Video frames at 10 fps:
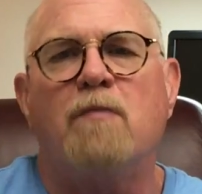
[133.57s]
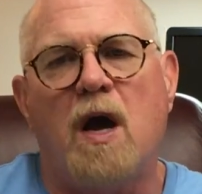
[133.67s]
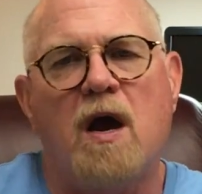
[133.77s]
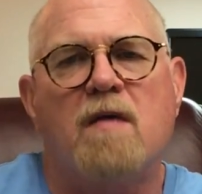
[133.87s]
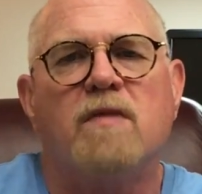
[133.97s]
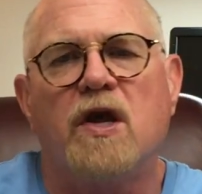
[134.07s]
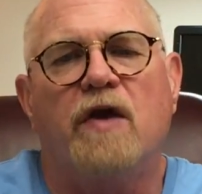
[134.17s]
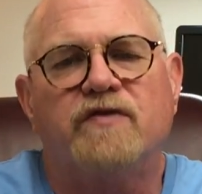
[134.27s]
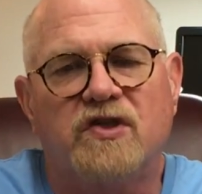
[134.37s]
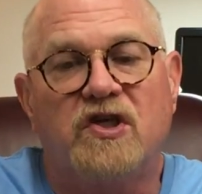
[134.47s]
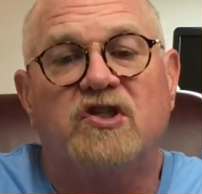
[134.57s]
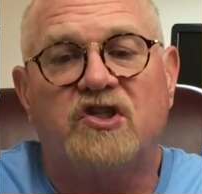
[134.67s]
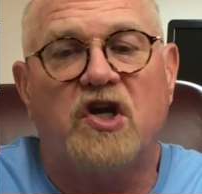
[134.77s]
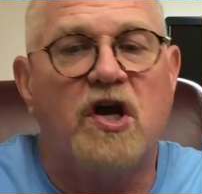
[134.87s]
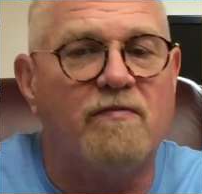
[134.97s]
Mom loves this
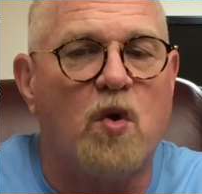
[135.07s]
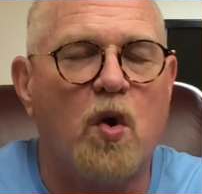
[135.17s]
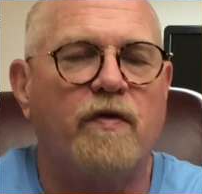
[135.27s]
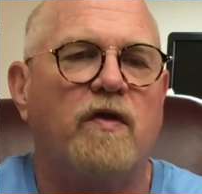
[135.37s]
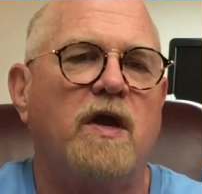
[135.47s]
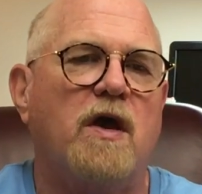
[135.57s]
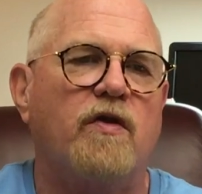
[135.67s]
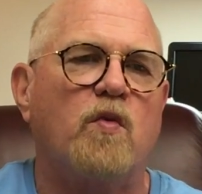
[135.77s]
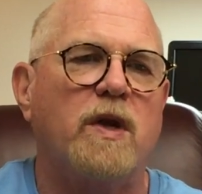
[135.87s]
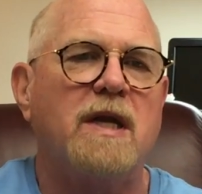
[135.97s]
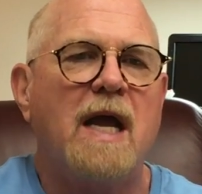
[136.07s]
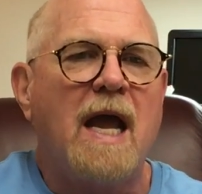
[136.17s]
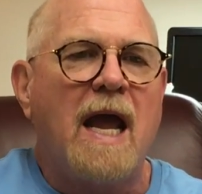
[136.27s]
son more than the other one.